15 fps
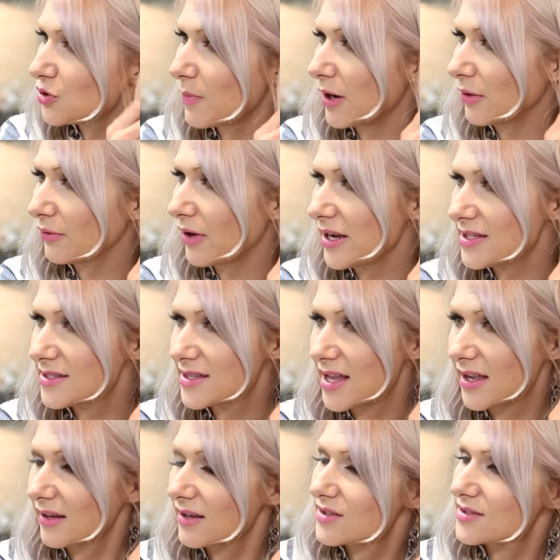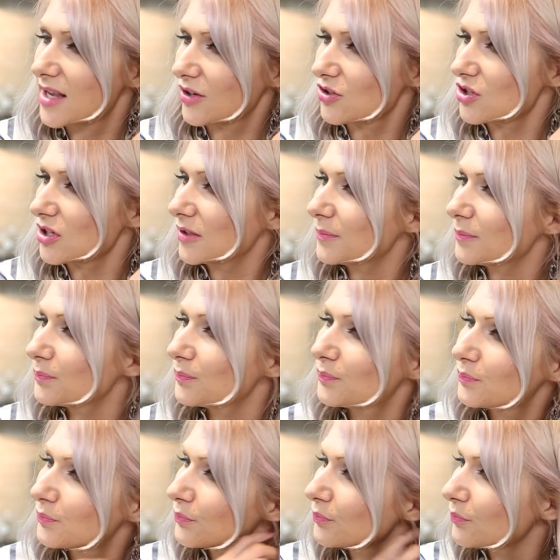to my right section.
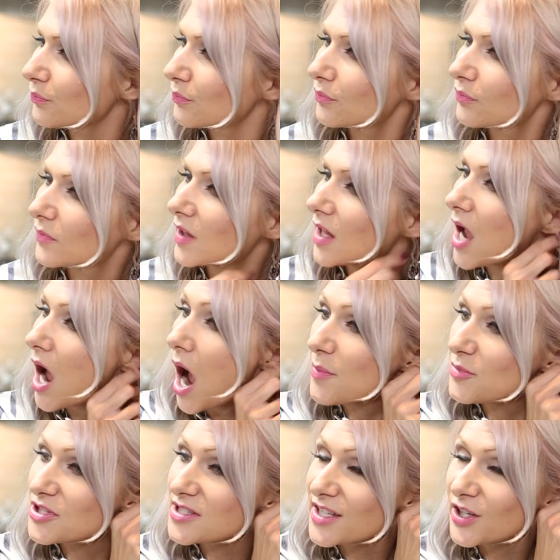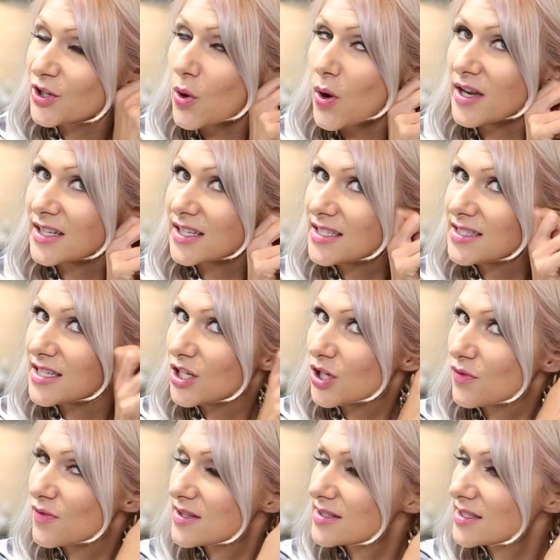I'm just going to go ahead and
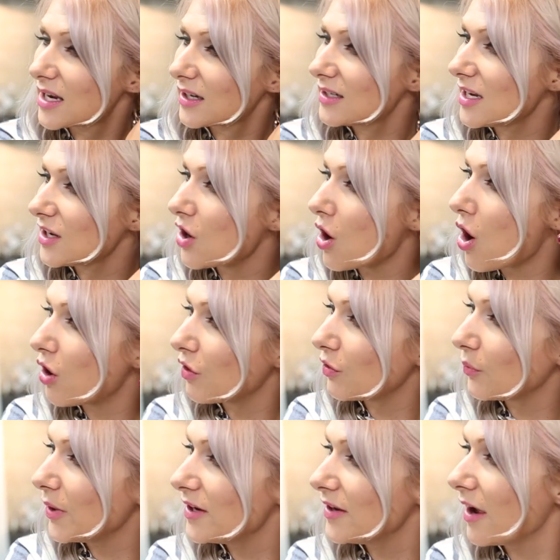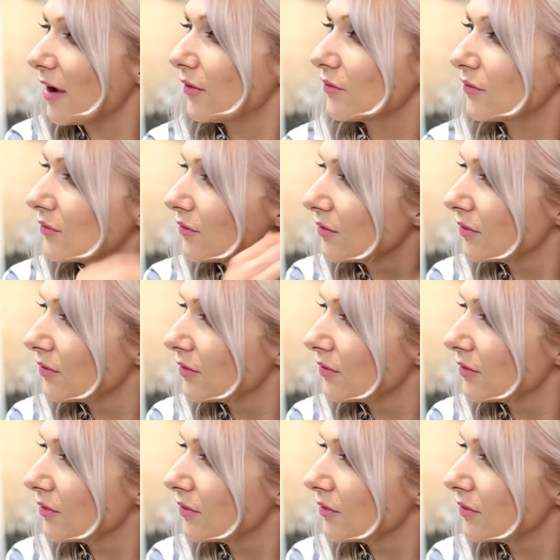continue this technique all the way down.